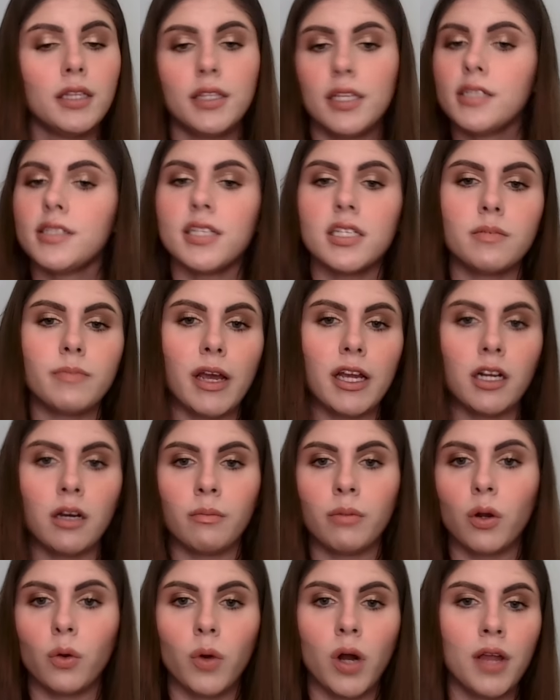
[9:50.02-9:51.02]
This is my
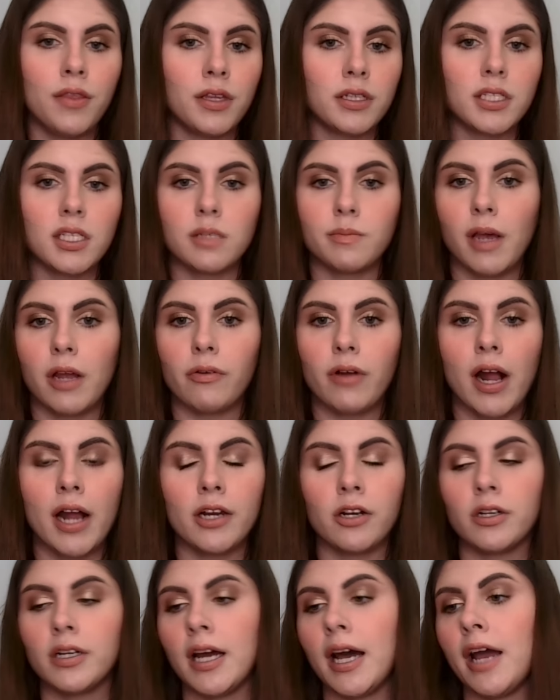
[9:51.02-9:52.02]
number one. This is my ride
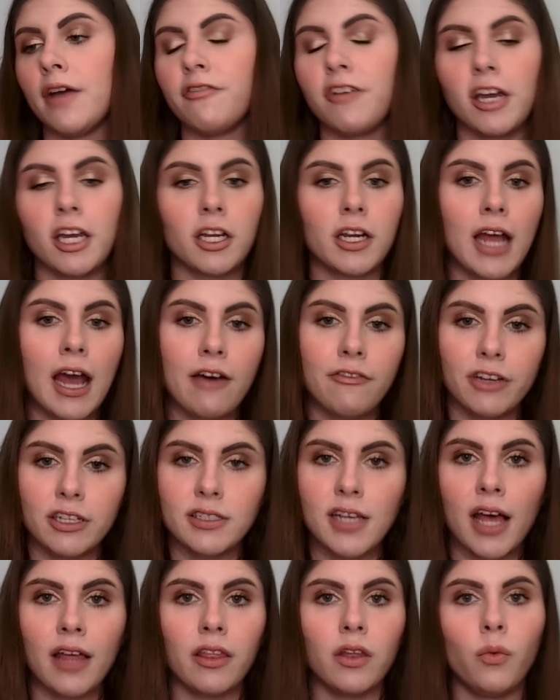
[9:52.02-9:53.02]
or die. If I could have
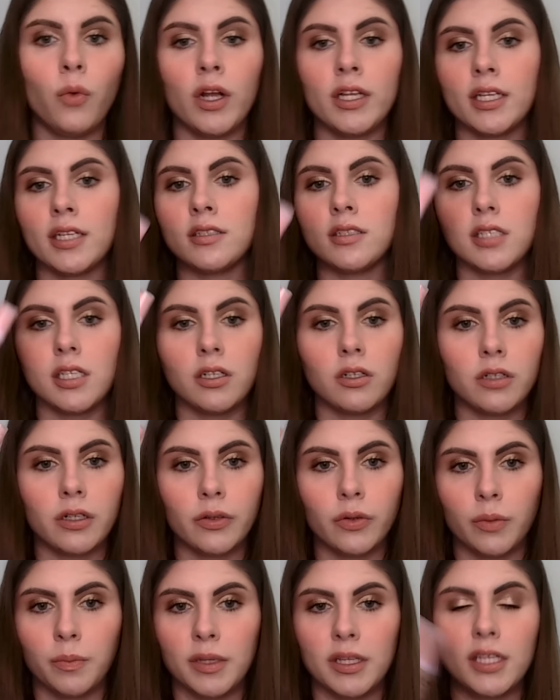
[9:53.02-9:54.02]
exactly one concealer,
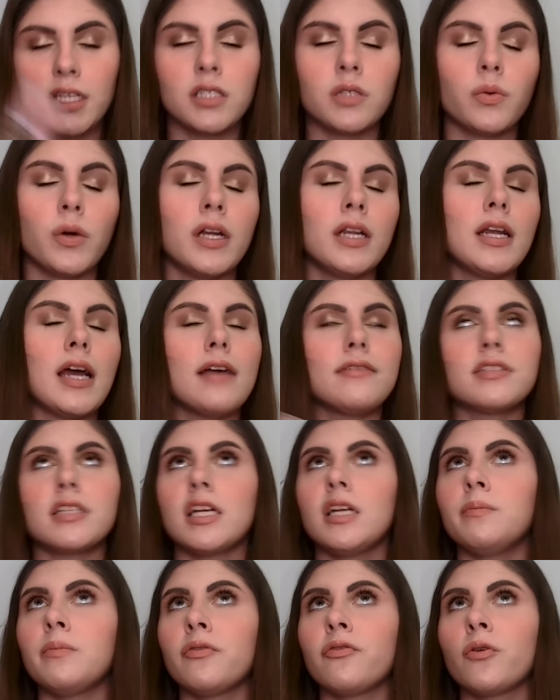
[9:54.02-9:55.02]
it would be this one. I've
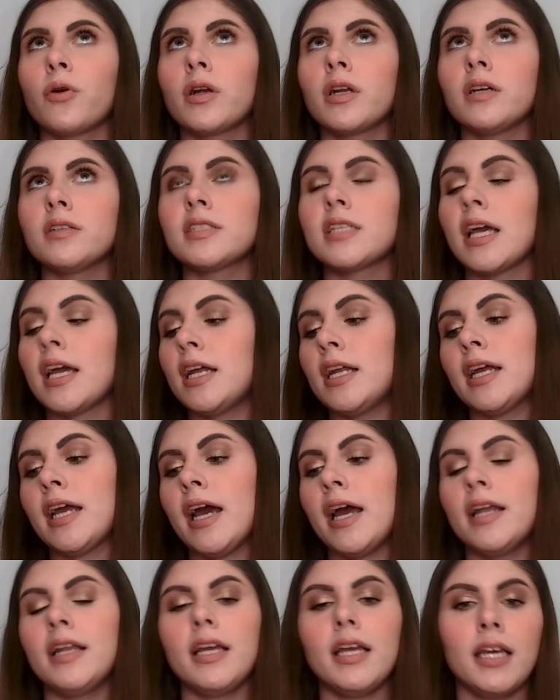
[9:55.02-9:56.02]
said it before and I'll say it
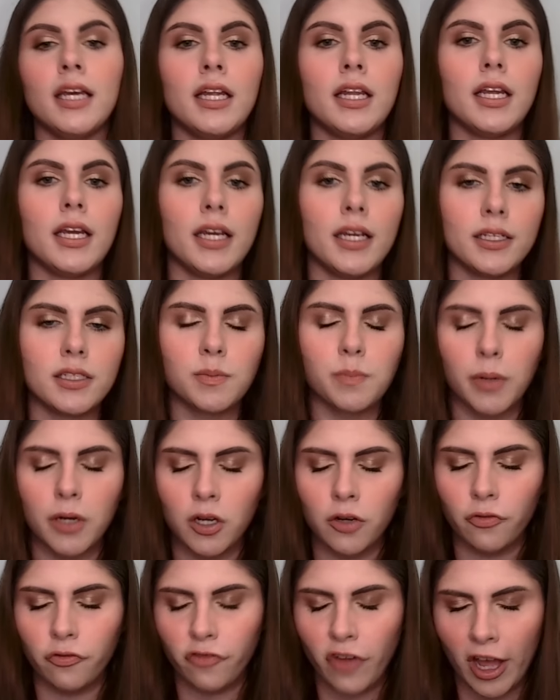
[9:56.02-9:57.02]
again. It is
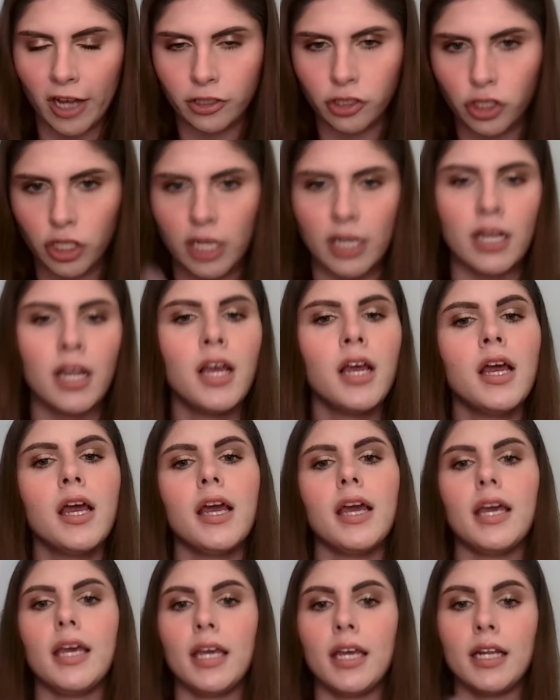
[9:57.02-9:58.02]
perfection.
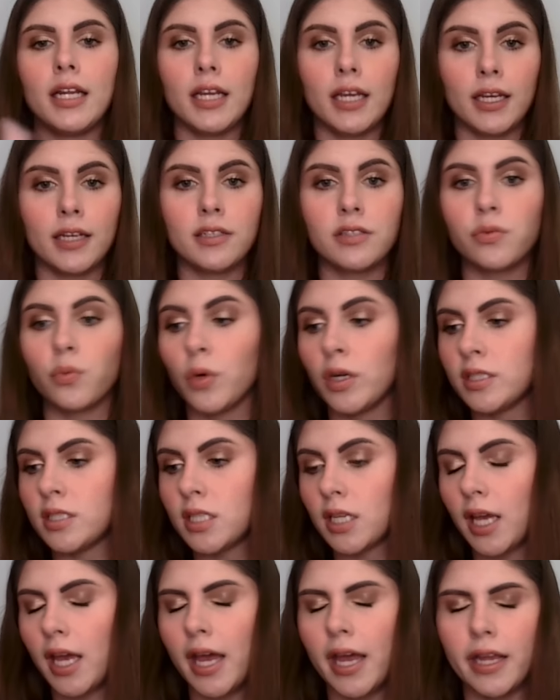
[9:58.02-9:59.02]
It is, once
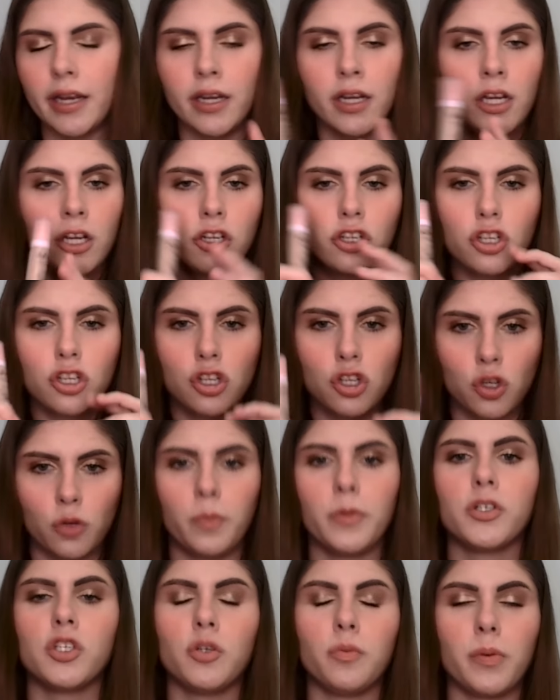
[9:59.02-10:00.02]
again,
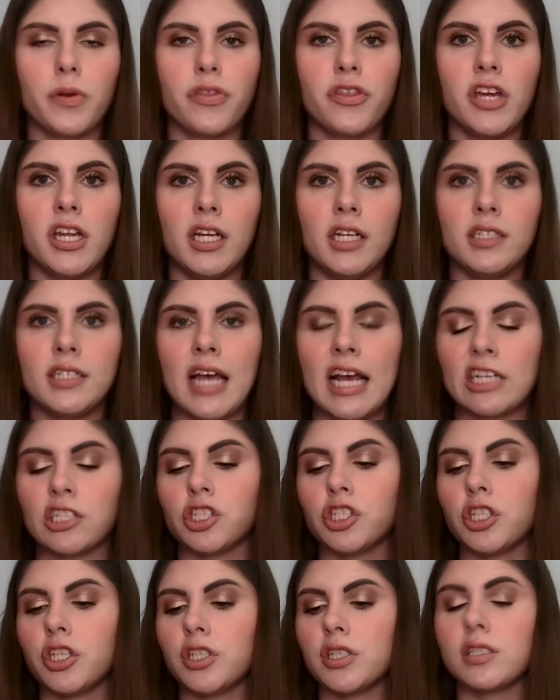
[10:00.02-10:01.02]
super, super thin in
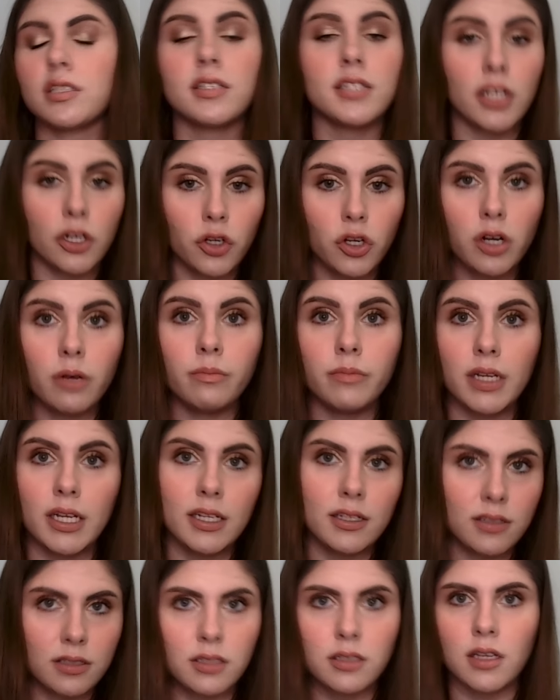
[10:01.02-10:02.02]
texture. Serum
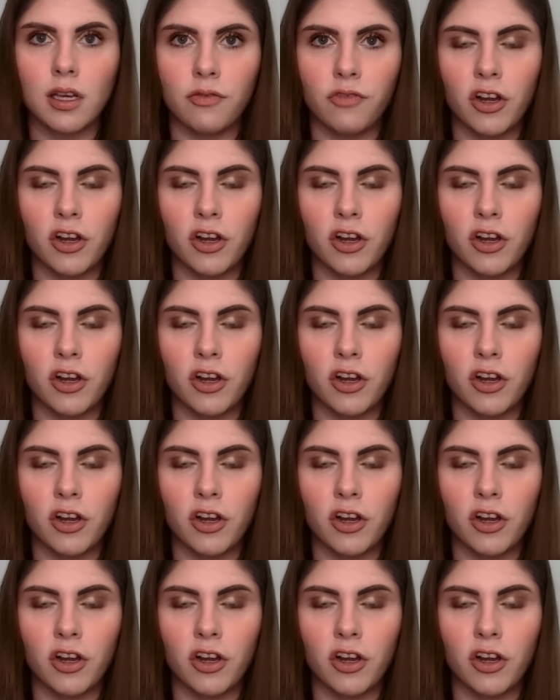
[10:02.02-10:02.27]
is a